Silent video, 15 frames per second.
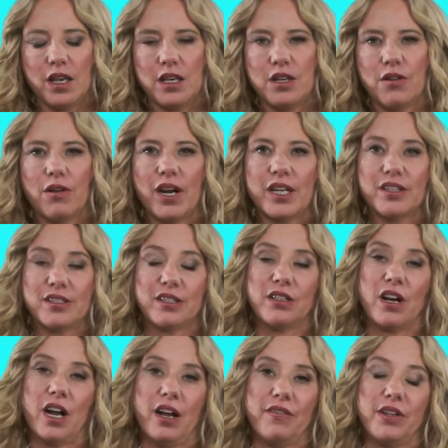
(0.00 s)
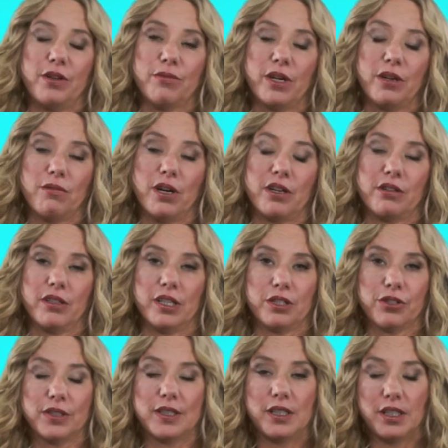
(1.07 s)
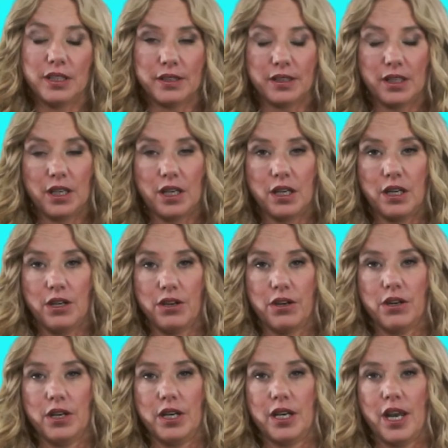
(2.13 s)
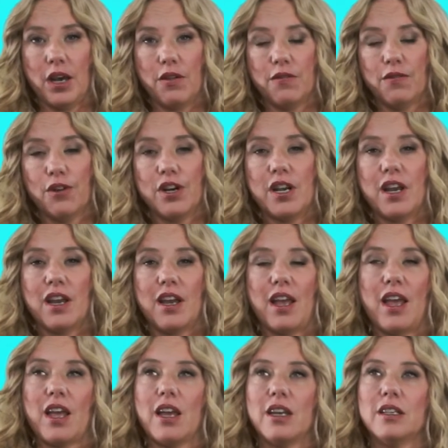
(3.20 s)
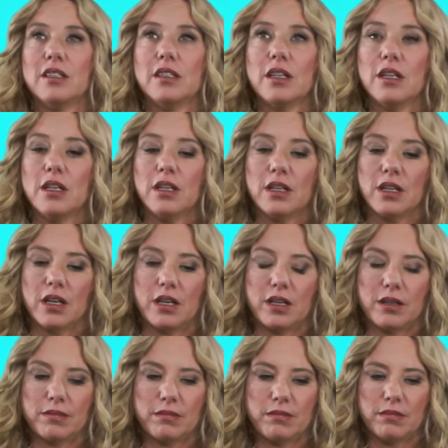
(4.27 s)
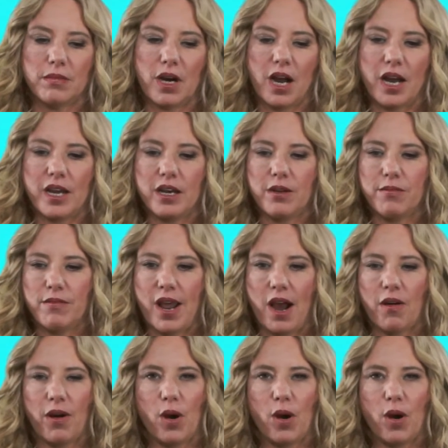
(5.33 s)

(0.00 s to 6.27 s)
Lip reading: you know, I used to not have any running water or electricity as a kid here in California, and I am now